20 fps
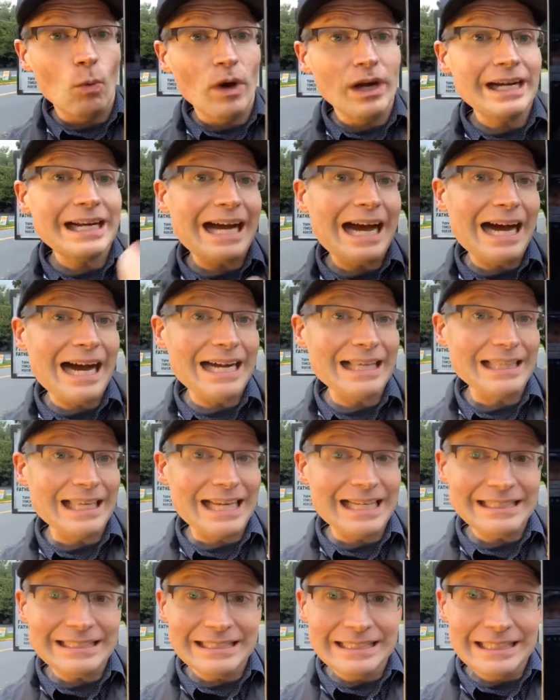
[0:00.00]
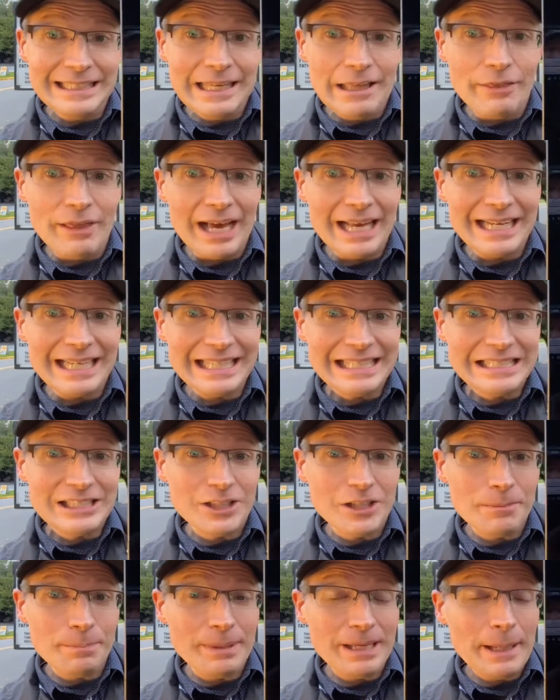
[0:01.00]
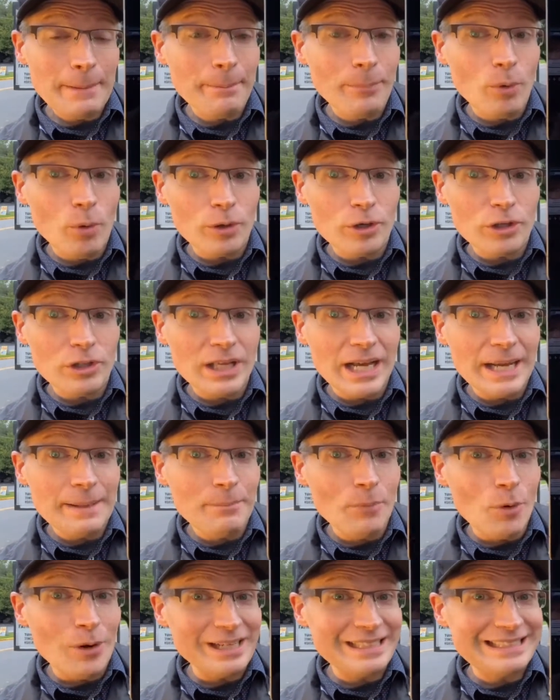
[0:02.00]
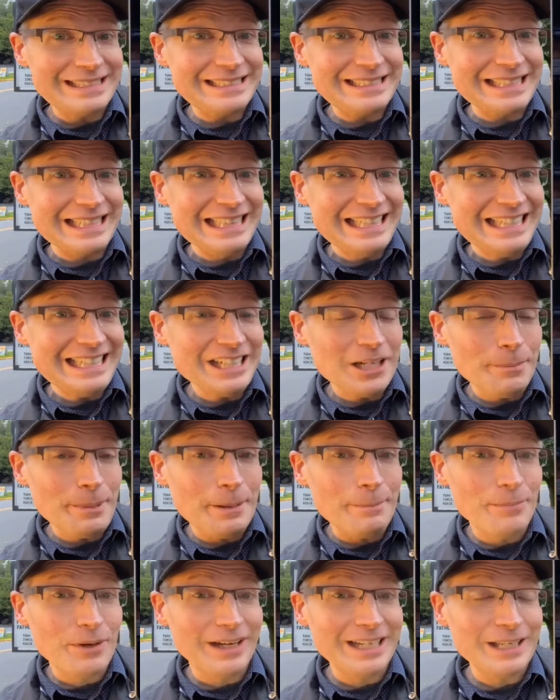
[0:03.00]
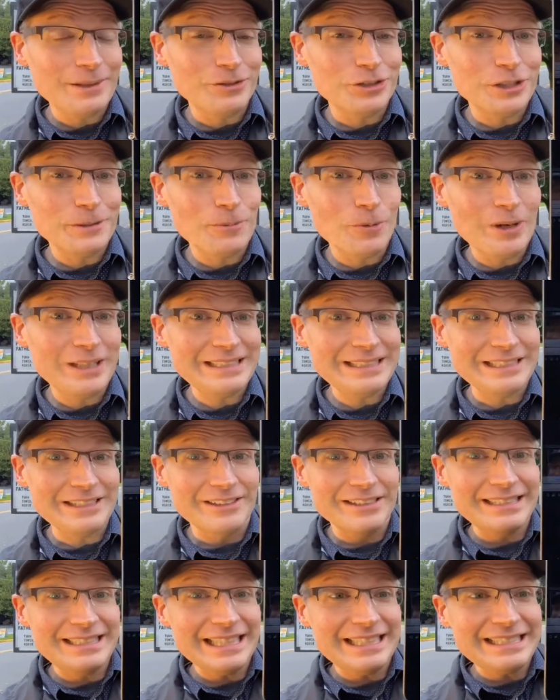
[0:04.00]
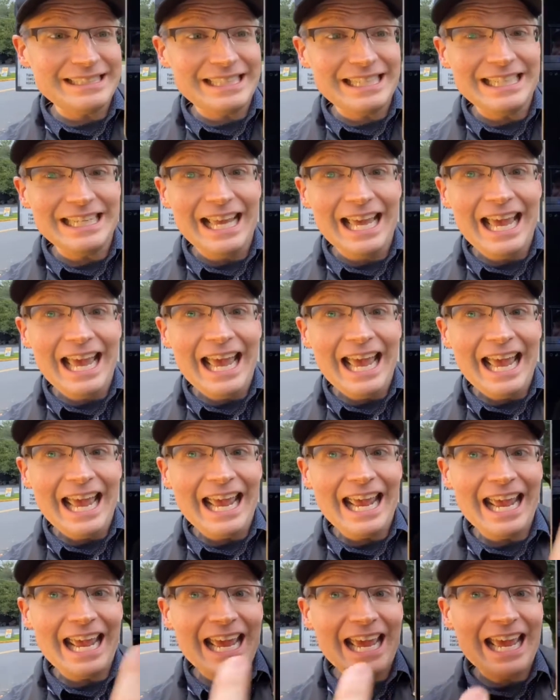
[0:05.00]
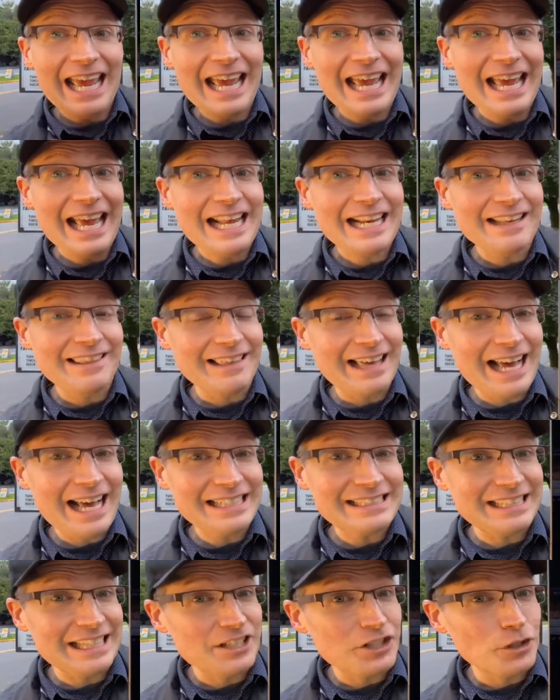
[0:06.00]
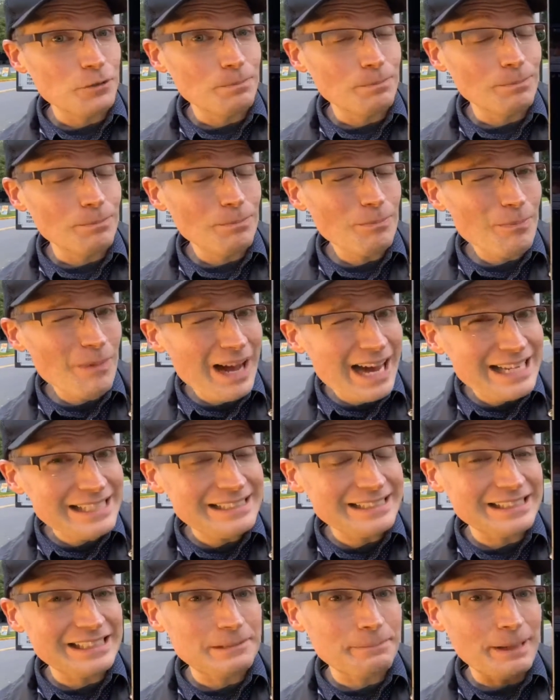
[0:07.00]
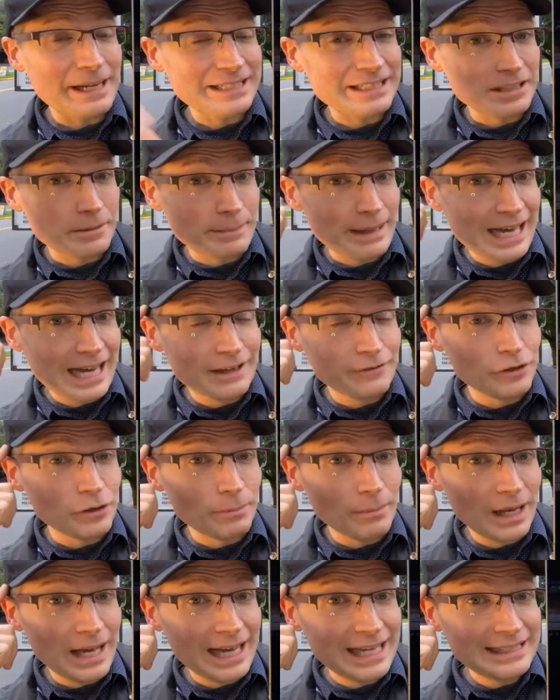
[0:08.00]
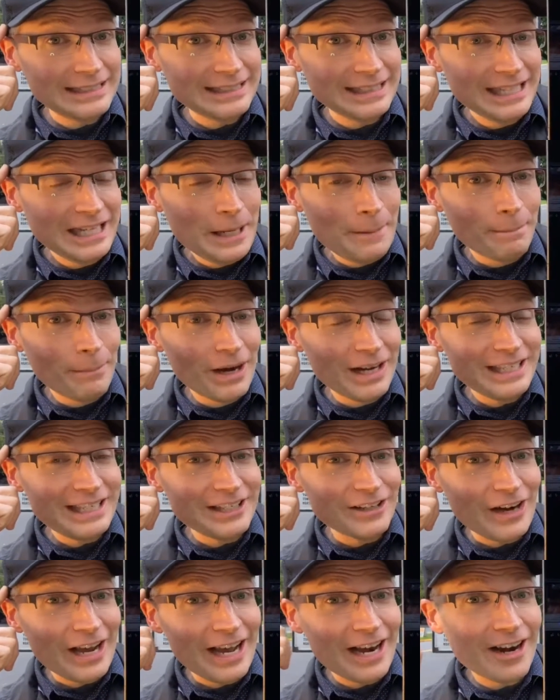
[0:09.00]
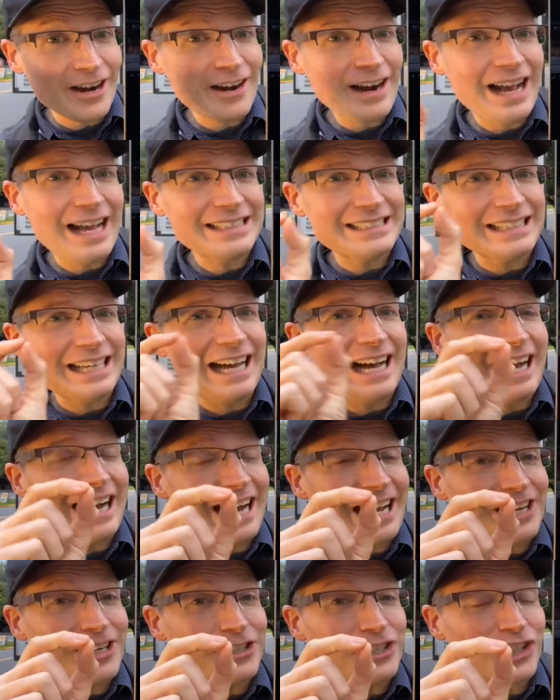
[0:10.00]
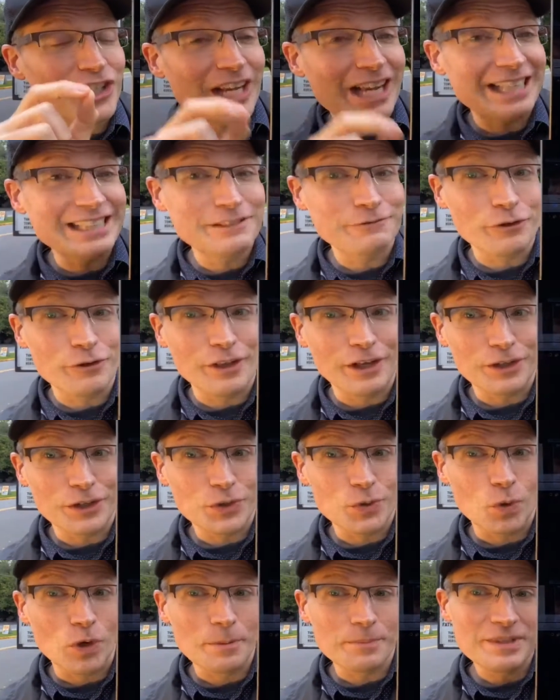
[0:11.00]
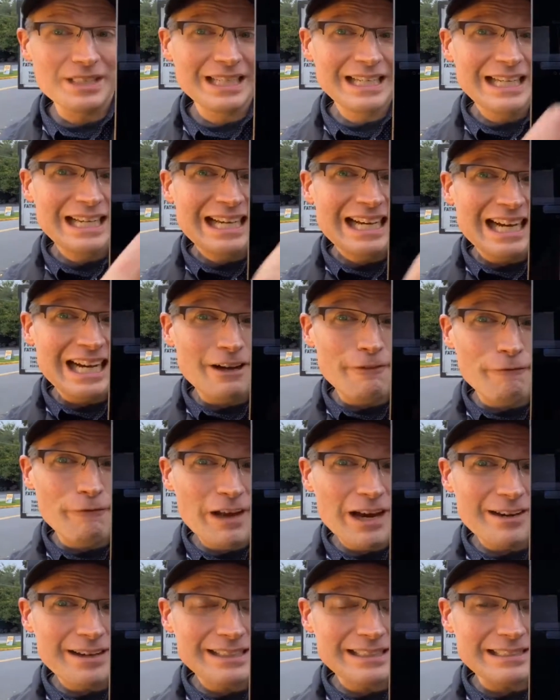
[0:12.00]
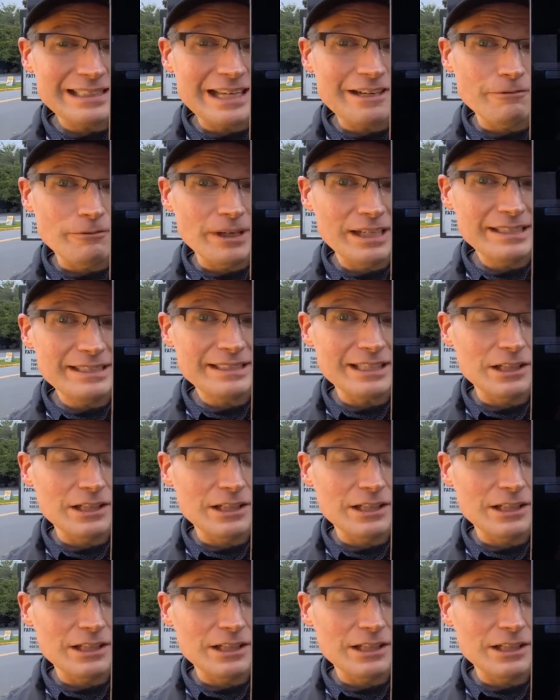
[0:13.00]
to highlight that it could be borderline moist, a little bit muggy with dew points near 60. And that's, as you might suspect in the back of your mind, muggier air has a higher chance for thunderstorms. A very slight risk of